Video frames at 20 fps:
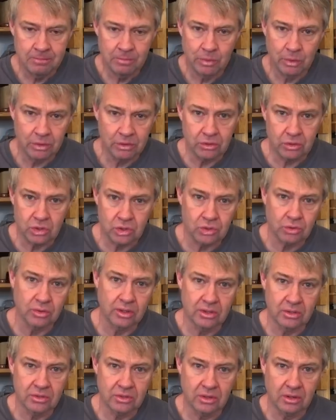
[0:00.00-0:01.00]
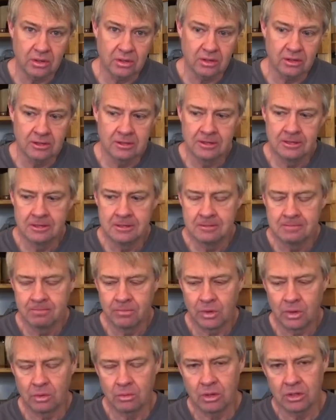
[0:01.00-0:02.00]
what their strengths are
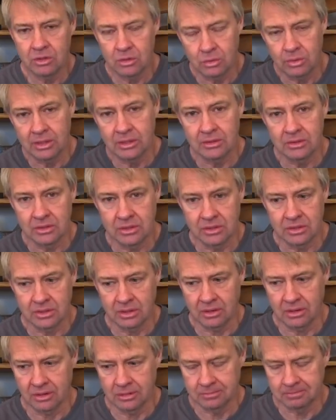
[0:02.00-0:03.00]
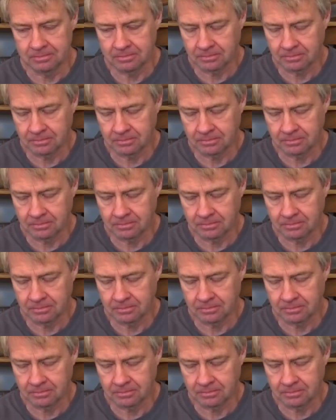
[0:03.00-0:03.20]
and what their weaknesses are.